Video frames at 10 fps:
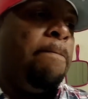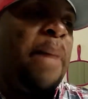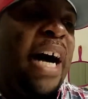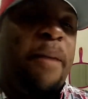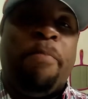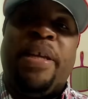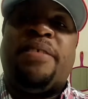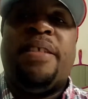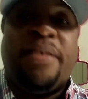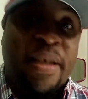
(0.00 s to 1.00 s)
mock
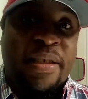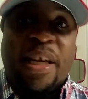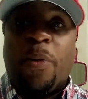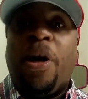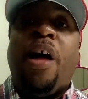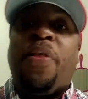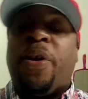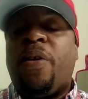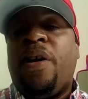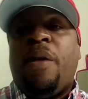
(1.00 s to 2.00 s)
businesses, and there were
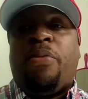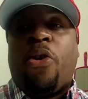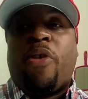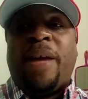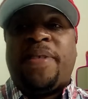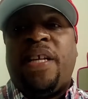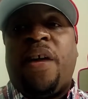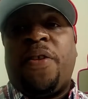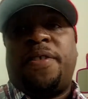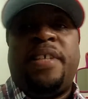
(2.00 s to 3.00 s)
other programs
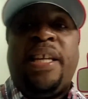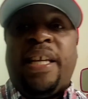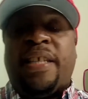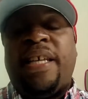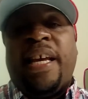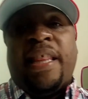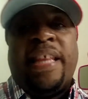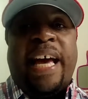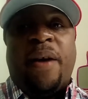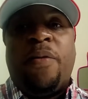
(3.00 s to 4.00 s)
in other cities
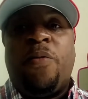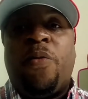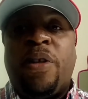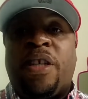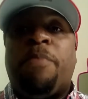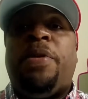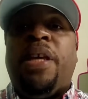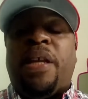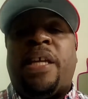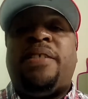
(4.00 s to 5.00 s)
that would
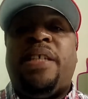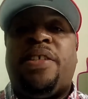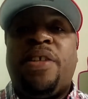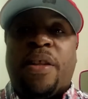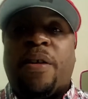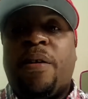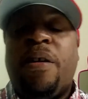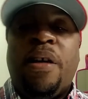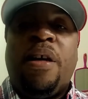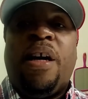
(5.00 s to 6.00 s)
compete against each
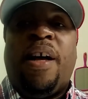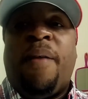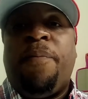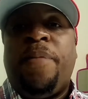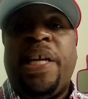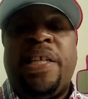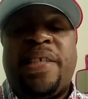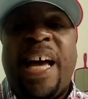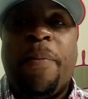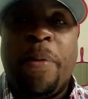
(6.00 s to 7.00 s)
other
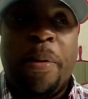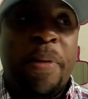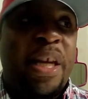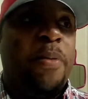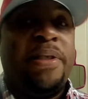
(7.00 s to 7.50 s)
each time we would meet.